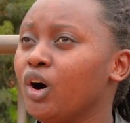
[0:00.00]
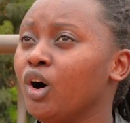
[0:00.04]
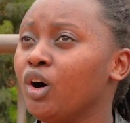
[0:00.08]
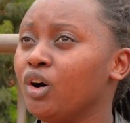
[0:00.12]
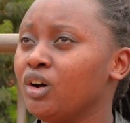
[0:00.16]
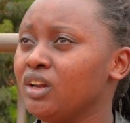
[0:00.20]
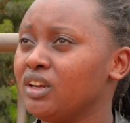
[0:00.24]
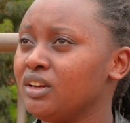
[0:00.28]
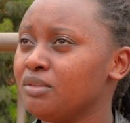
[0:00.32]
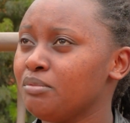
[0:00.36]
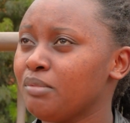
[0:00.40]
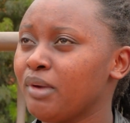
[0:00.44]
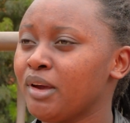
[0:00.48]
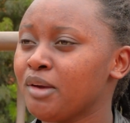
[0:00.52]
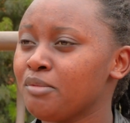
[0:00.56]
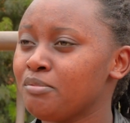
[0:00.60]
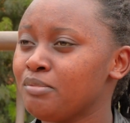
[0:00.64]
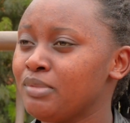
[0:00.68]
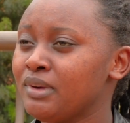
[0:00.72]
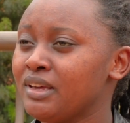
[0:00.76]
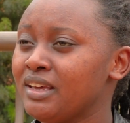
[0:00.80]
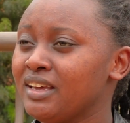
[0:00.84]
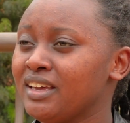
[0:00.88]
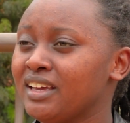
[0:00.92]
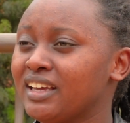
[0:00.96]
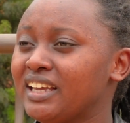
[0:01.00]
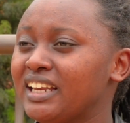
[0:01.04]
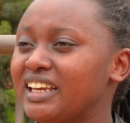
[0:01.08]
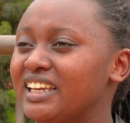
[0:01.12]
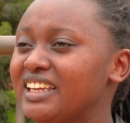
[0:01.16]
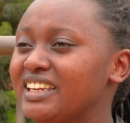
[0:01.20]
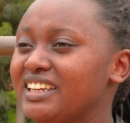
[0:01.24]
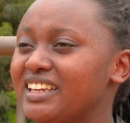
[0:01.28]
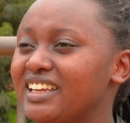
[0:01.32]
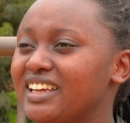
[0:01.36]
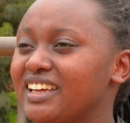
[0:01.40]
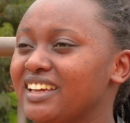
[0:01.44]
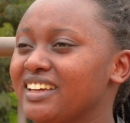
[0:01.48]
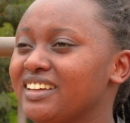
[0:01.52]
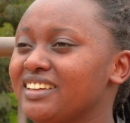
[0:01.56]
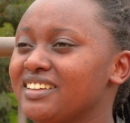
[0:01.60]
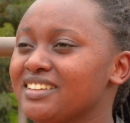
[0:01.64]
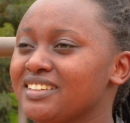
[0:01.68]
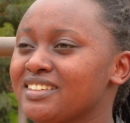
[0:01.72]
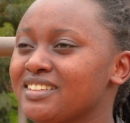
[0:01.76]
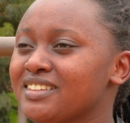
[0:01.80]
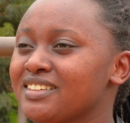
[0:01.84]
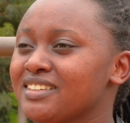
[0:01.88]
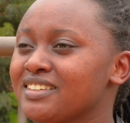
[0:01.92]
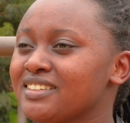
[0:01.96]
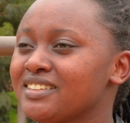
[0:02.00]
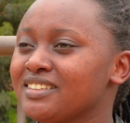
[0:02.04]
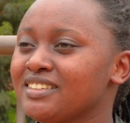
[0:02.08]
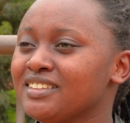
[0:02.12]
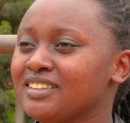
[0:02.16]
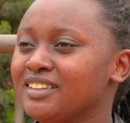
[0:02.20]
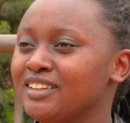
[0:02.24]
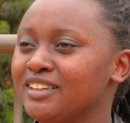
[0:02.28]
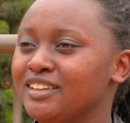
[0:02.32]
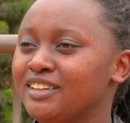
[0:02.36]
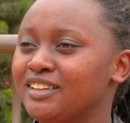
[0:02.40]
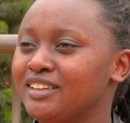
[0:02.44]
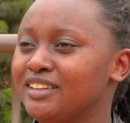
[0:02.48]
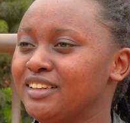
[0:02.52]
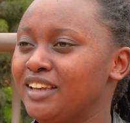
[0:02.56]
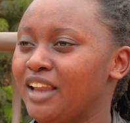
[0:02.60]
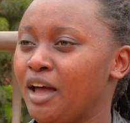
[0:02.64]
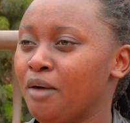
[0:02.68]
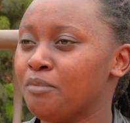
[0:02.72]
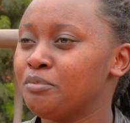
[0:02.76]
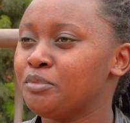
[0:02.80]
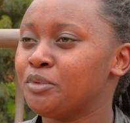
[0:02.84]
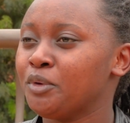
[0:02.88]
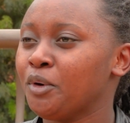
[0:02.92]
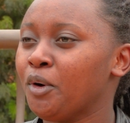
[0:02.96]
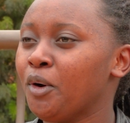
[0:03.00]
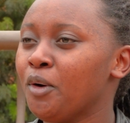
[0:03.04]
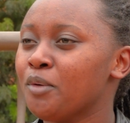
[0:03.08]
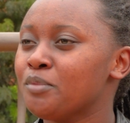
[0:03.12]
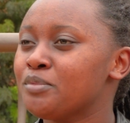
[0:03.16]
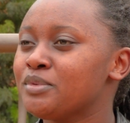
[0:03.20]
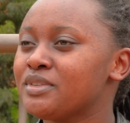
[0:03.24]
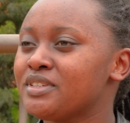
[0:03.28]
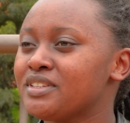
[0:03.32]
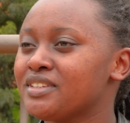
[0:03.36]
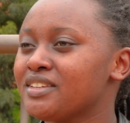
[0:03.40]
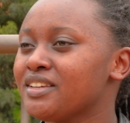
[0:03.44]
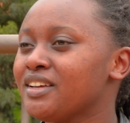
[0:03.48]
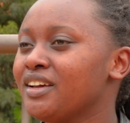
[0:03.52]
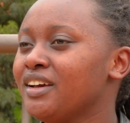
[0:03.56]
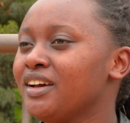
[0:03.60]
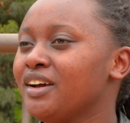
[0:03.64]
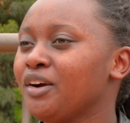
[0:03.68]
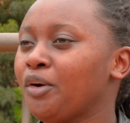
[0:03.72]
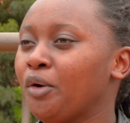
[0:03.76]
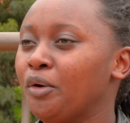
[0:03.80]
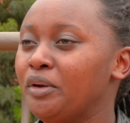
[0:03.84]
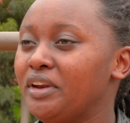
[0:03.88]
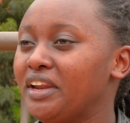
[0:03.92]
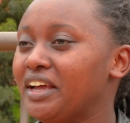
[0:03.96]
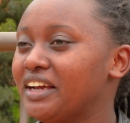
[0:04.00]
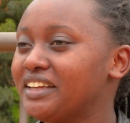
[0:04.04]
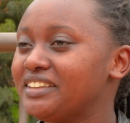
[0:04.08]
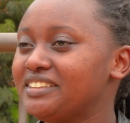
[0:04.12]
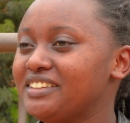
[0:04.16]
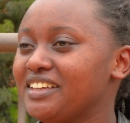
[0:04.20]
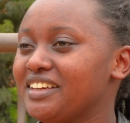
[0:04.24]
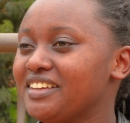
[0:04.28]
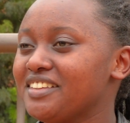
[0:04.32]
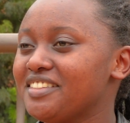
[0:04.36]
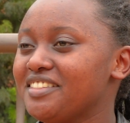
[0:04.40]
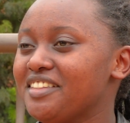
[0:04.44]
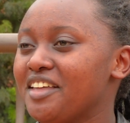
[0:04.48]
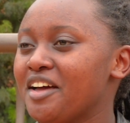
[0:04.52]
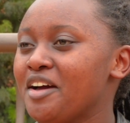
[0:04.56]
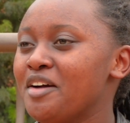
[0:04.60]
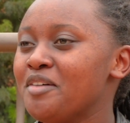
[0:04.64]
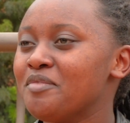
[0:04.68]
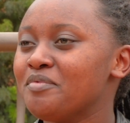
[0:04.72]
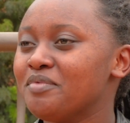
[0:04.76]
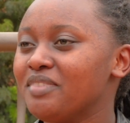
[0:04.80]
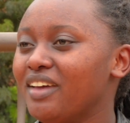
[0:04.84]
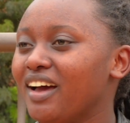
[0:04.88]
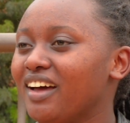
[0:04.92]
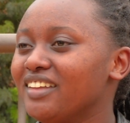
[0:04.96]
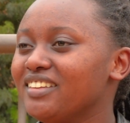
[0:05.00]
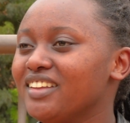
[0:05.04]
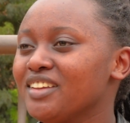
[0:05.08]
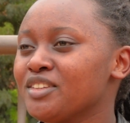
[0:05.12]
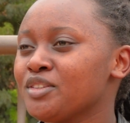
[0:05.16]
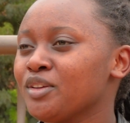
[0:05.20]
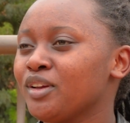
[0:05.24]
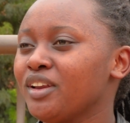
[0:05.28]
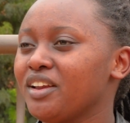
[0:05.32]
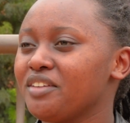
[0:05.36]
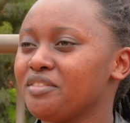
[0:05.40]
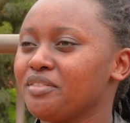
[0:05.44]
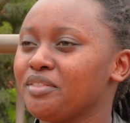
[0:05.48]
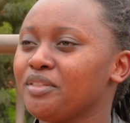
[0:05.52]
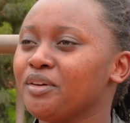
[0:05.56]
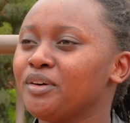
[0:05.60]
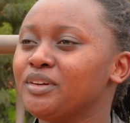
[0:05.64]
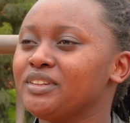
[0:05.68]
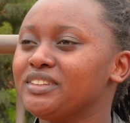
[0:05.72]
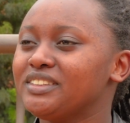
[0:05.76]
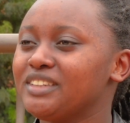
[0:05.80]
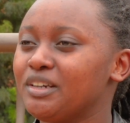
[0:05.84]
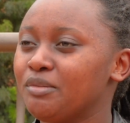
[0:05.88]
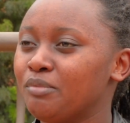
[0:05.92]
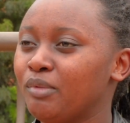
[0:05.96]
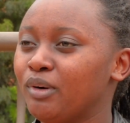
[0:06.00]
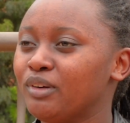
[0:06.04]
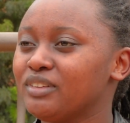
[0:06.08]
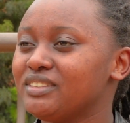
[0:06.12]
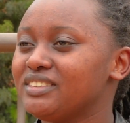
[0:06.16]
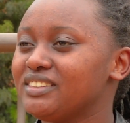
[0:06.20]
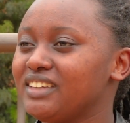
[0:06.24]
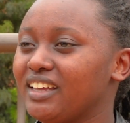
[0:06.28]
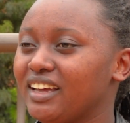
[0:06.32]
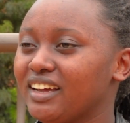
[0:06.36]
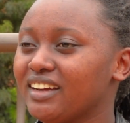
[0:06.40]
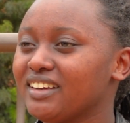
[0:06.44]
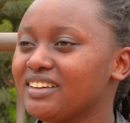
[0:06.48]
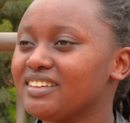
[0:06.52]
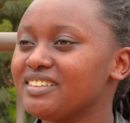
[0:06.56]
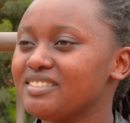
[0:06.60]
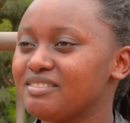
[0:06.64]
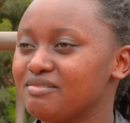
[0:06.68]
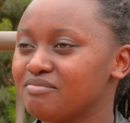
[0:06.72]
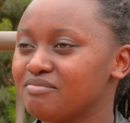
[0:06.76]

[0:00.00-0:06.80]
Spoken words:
or maybe cleaning laptops, connecting them. Yeah, that's what I thought about tech.